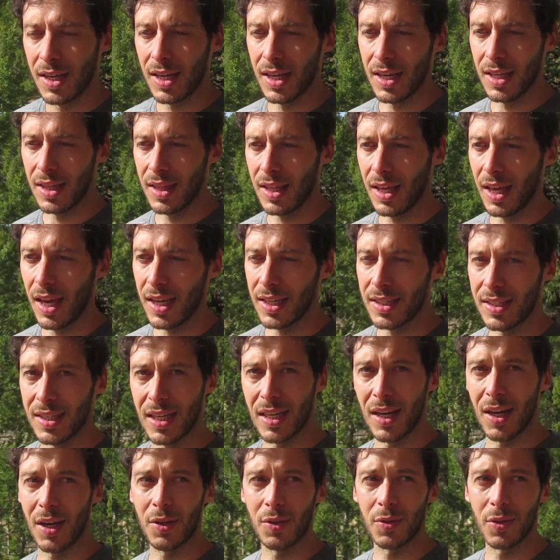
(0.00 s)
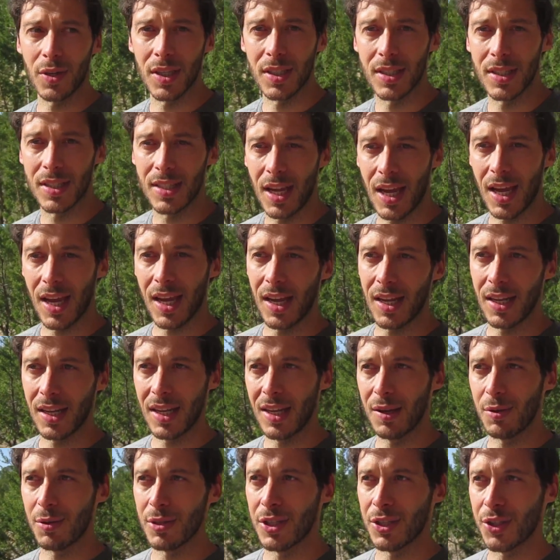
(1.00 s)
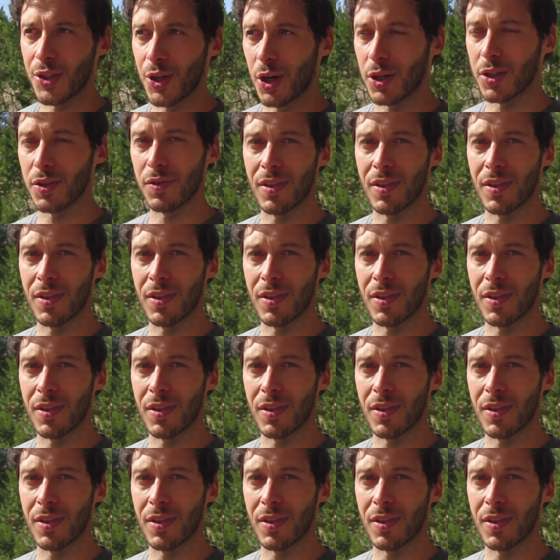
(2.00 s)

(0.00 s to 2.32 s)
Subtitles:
in the 1800s, and he was in charge